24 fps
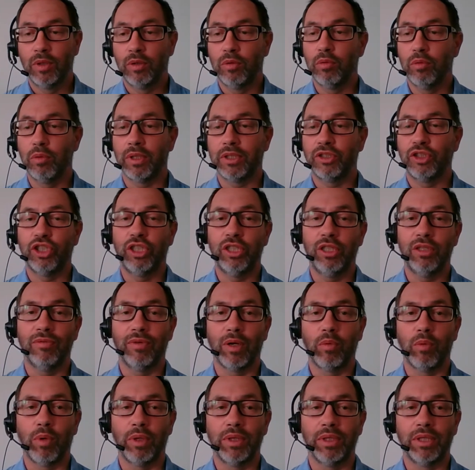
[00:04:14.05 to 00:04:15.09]
to achieve
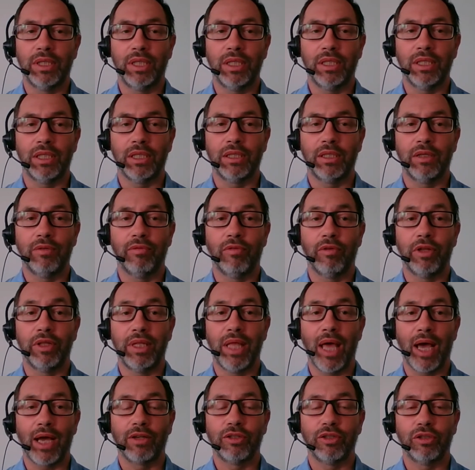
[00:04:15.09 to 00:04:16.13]
a quantitative
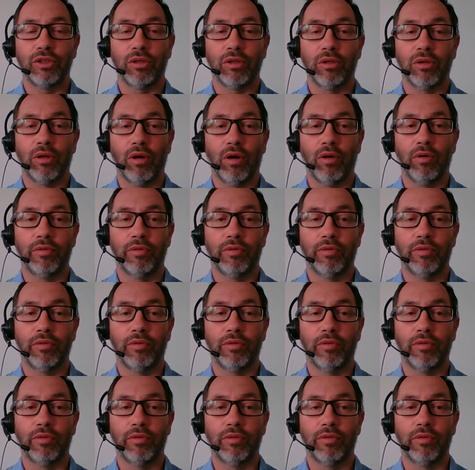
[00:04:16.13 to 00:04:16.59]
reduction